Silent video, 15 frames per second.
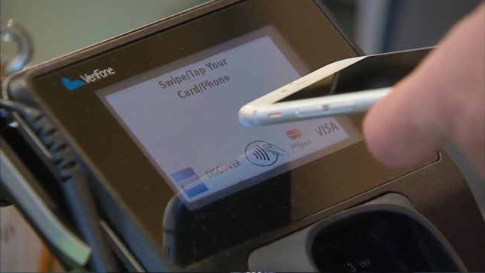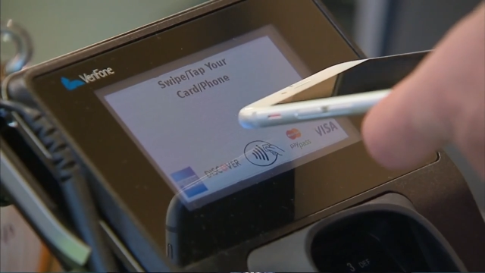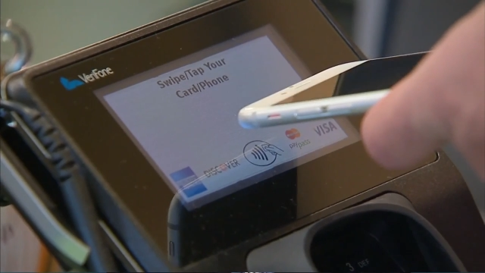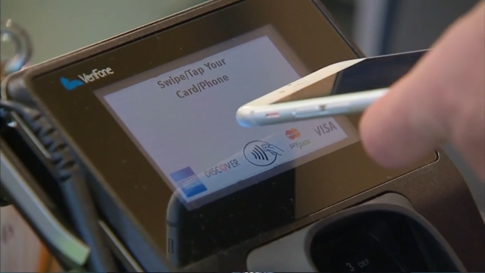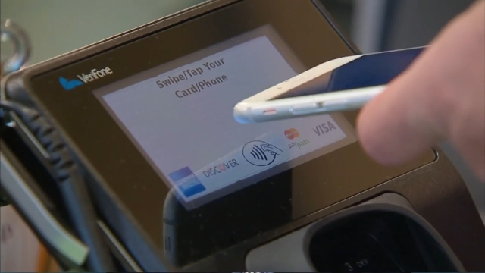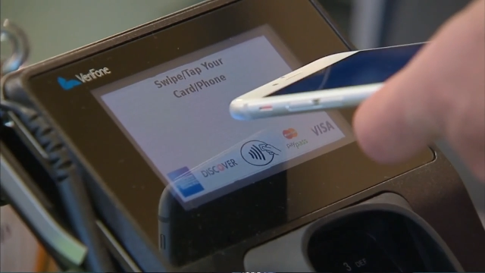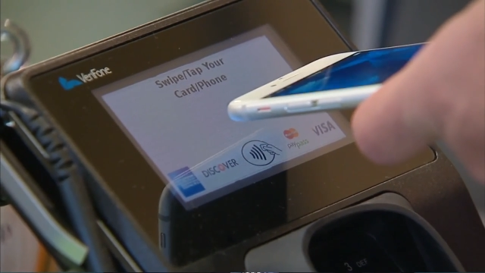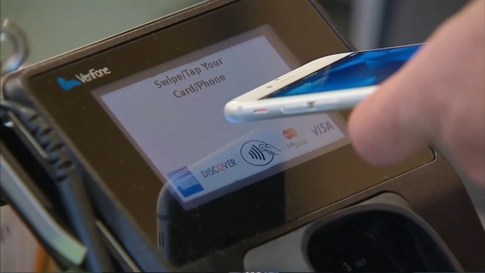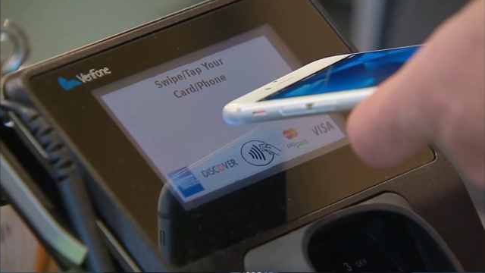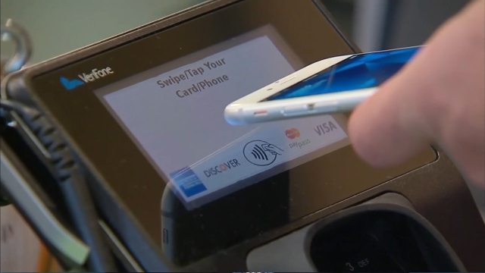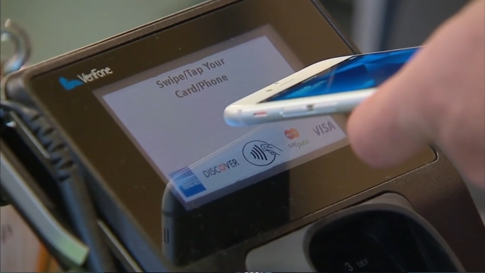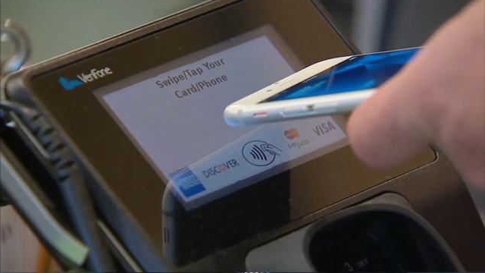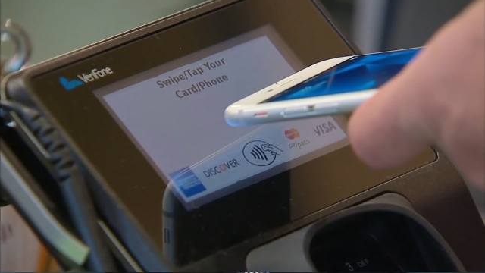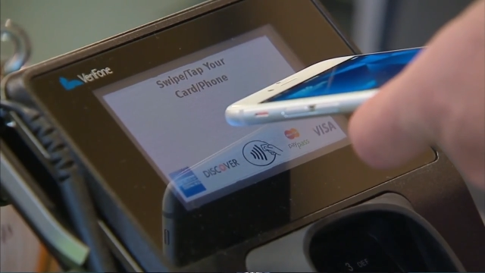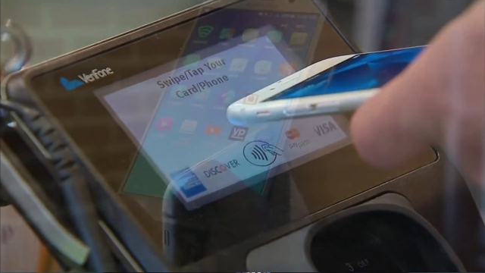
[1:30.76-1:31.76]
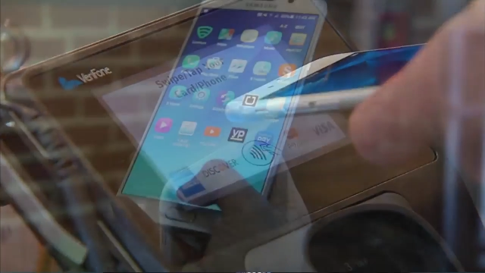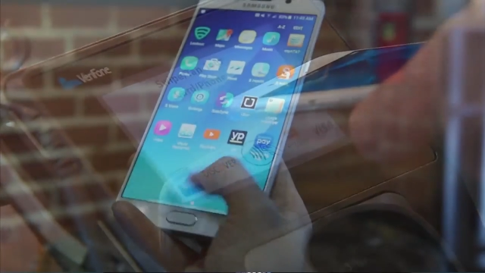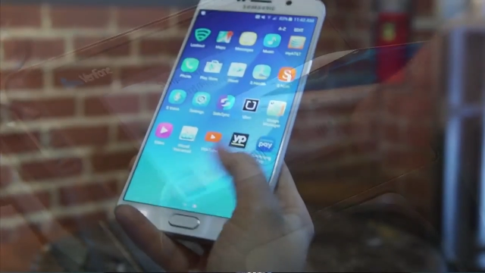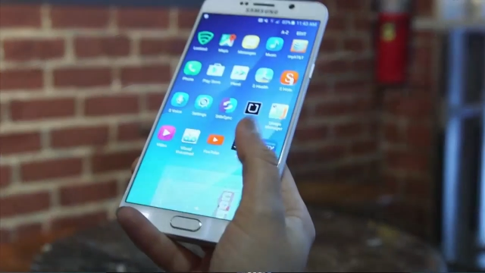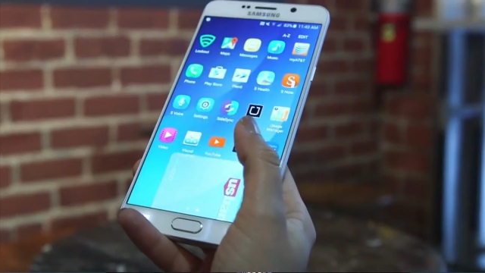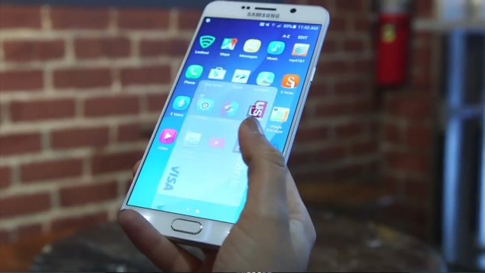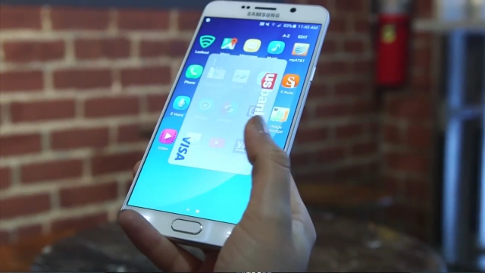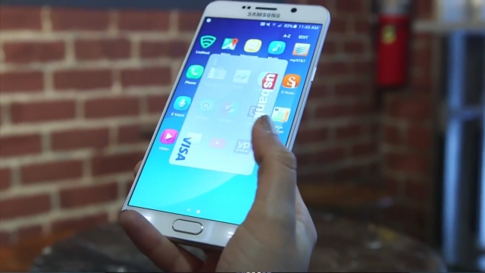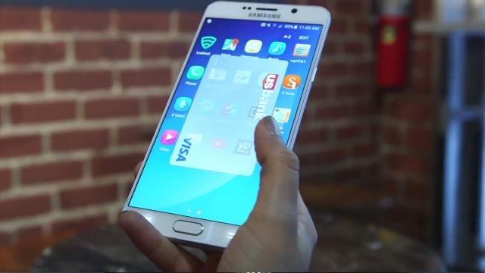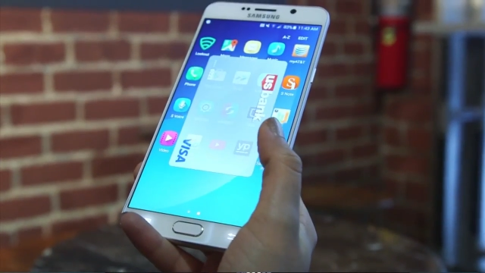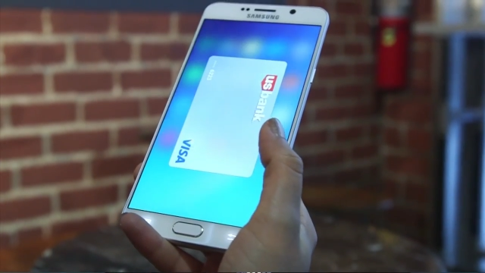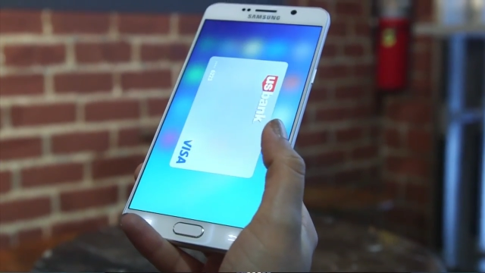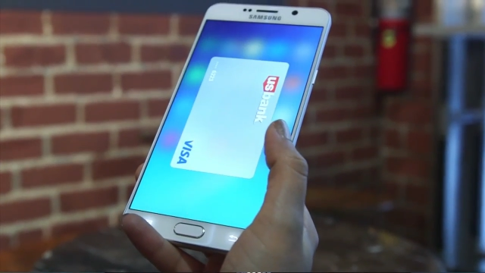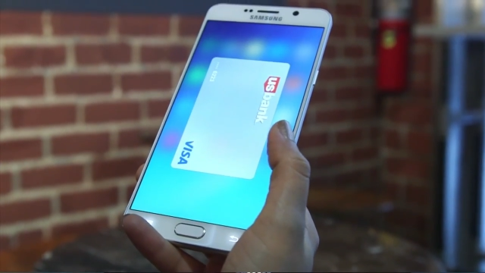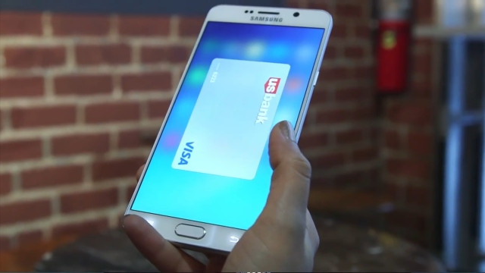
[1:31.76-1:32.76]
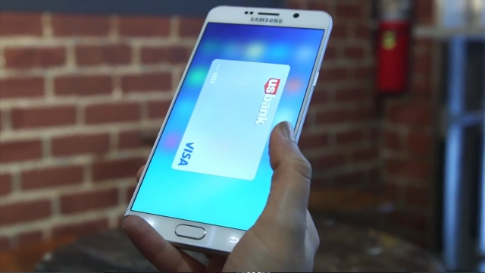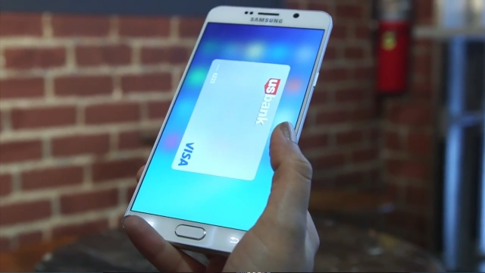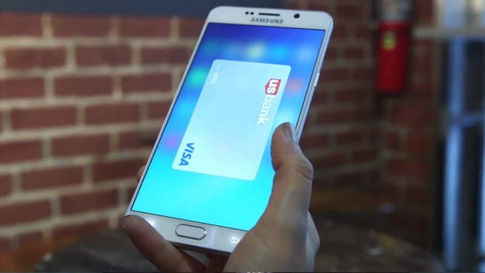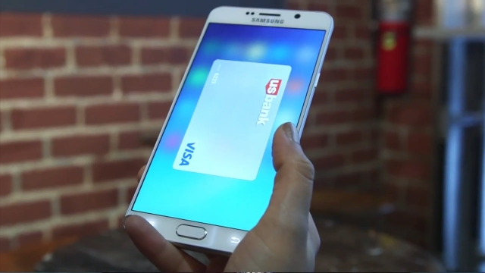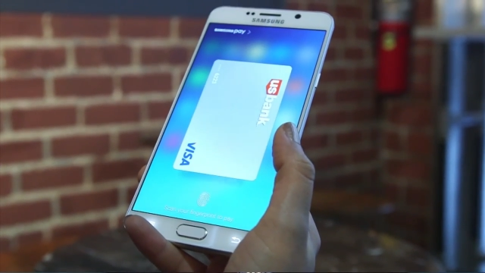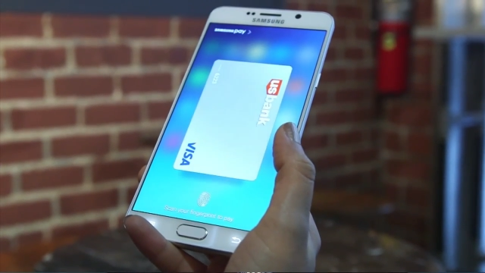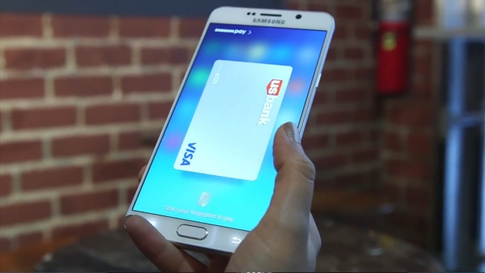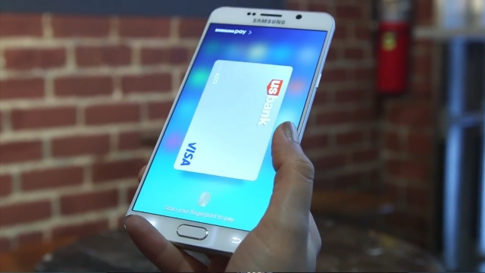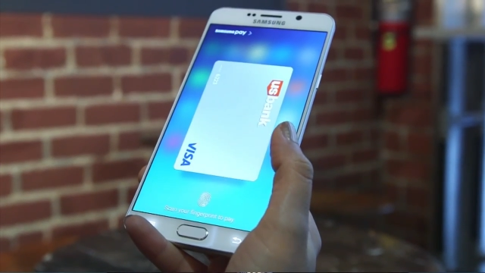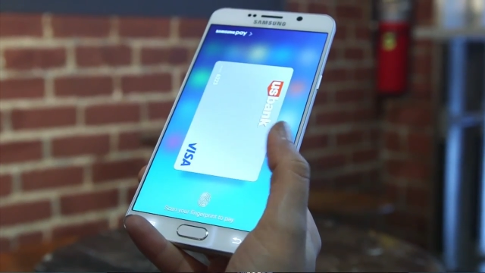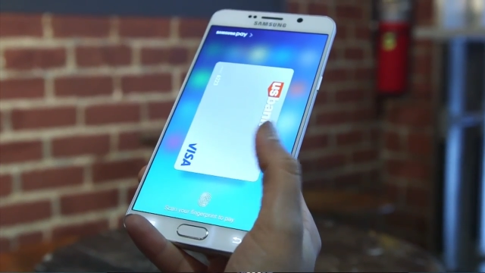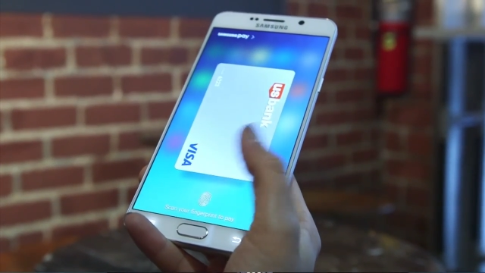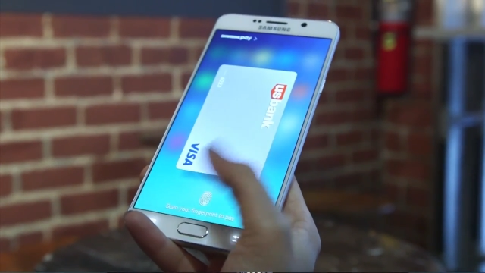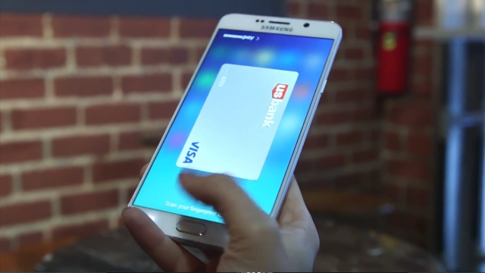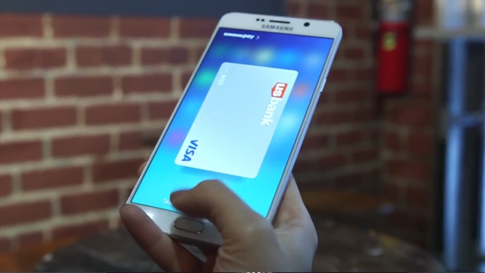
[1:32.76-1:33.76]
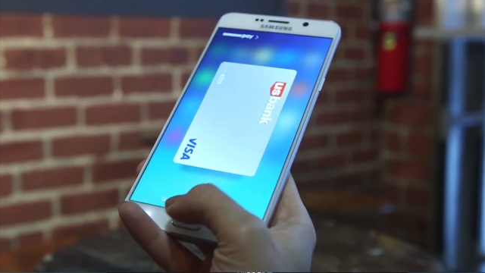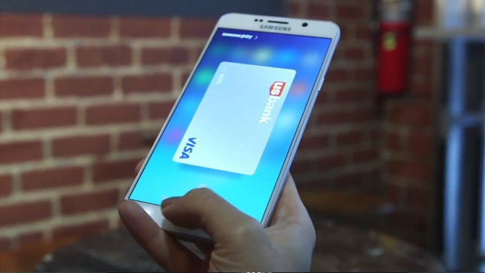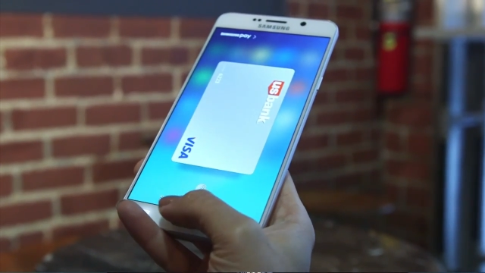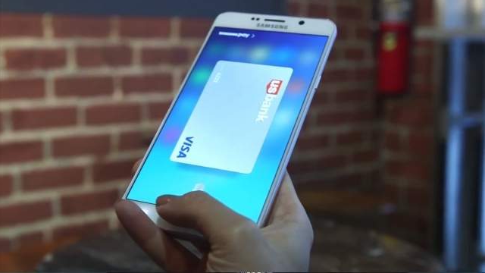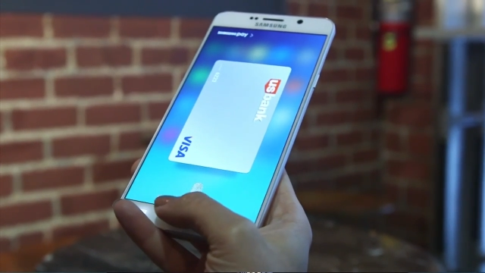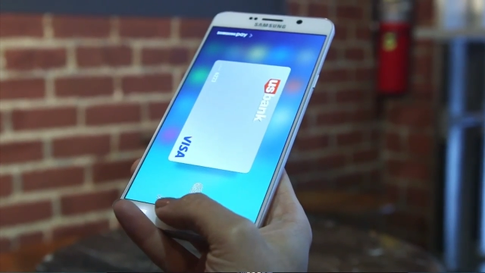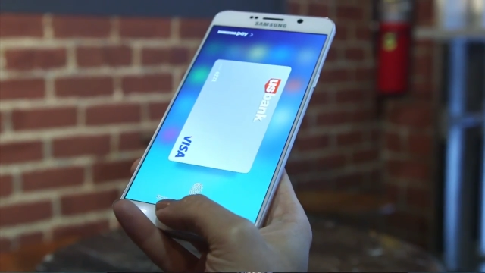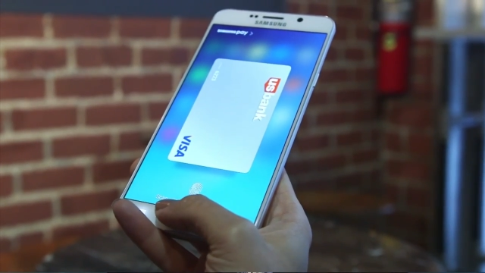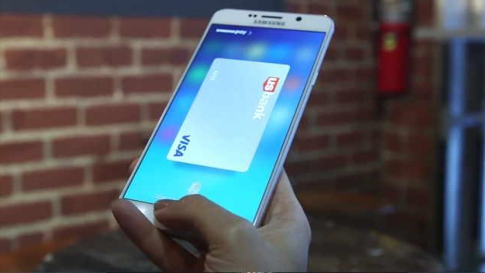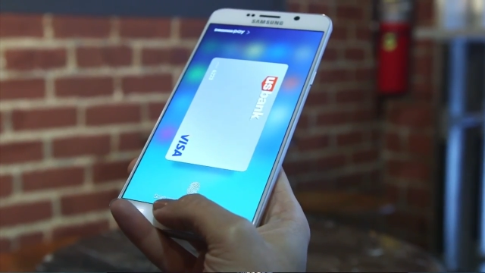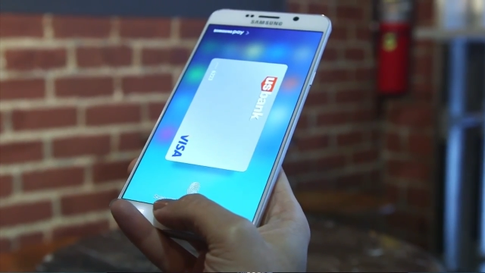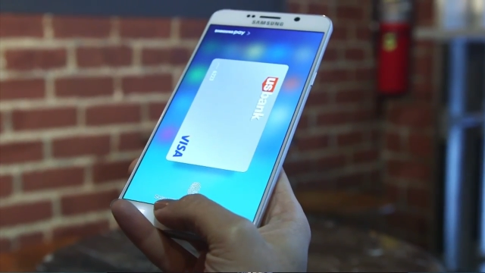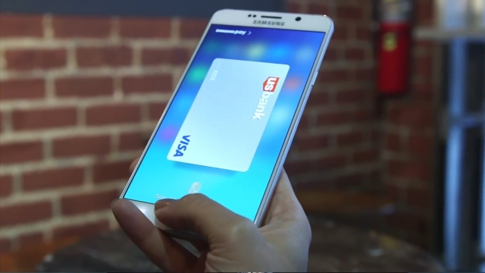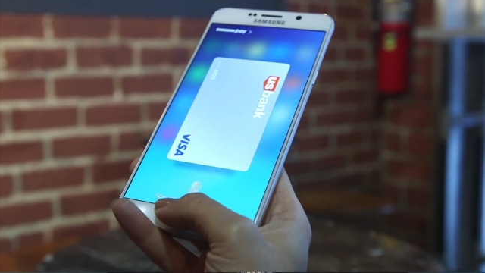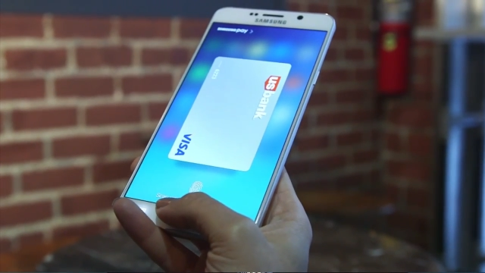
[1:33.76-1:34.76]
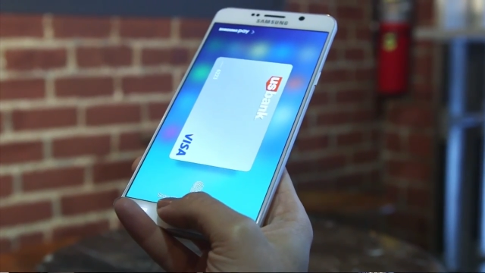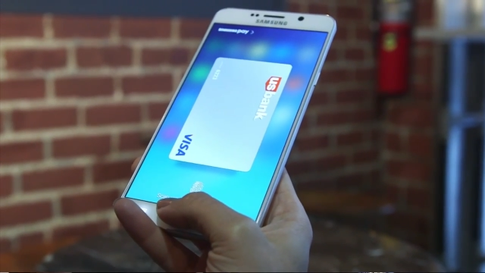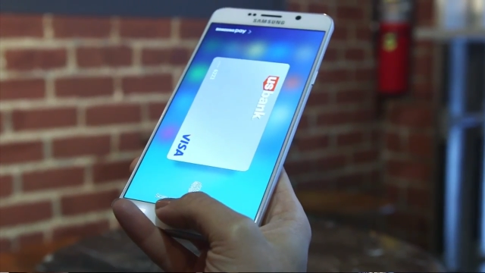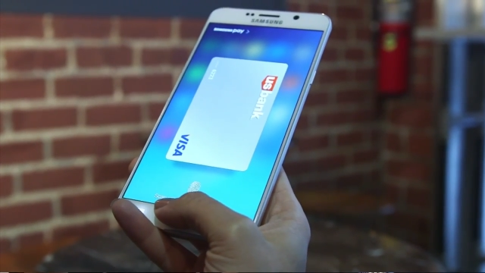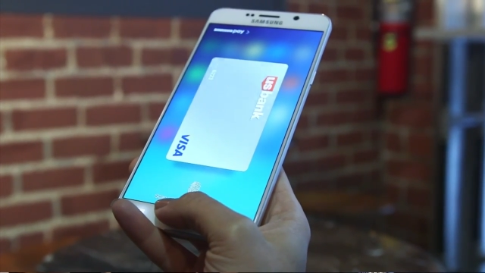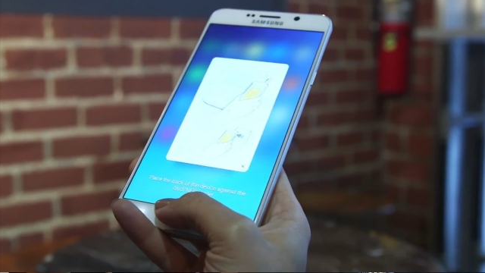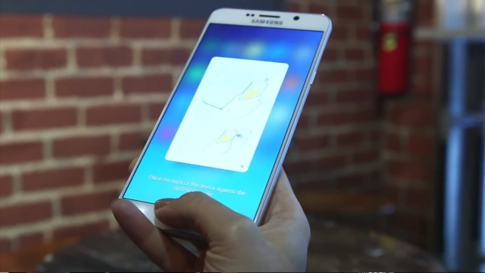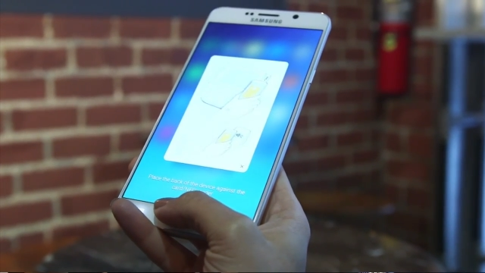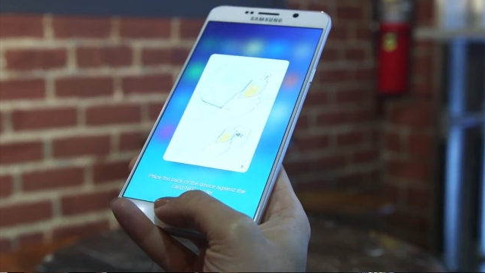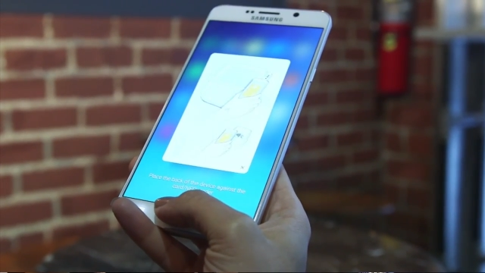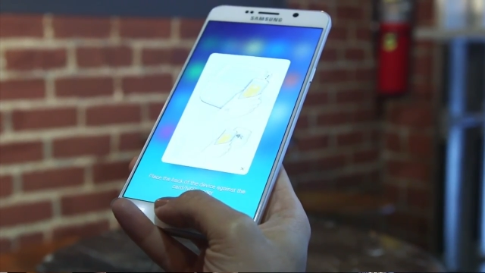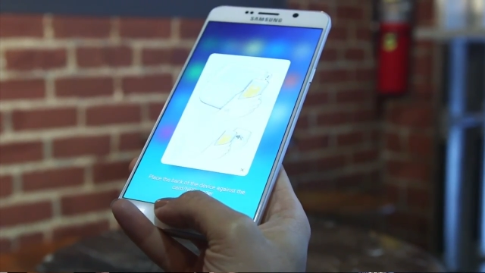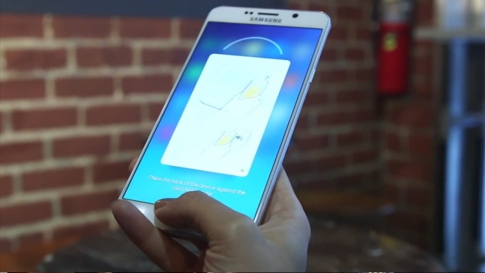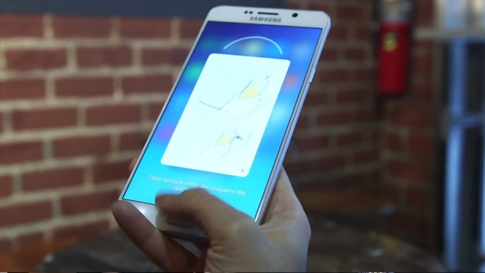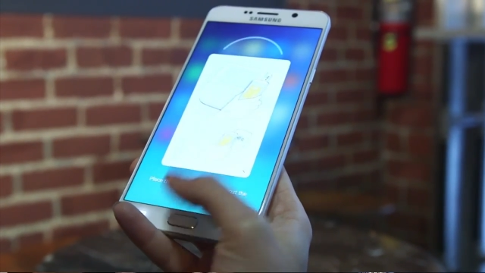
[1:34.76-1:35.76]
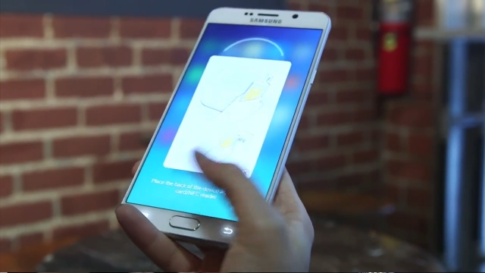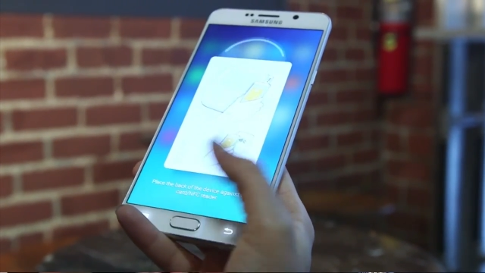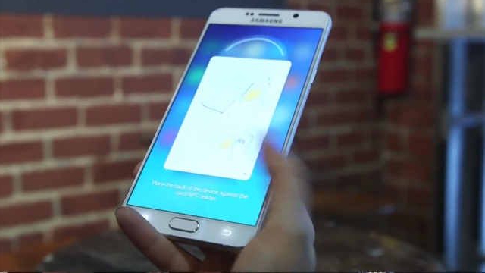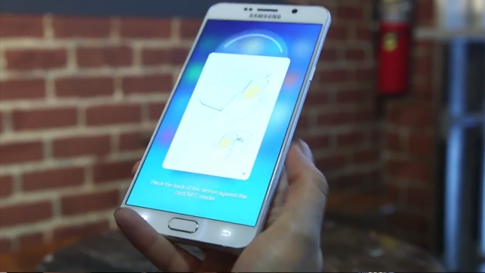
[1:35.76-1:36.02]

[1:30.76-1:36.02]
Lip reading: Nobody's mouth can be seen.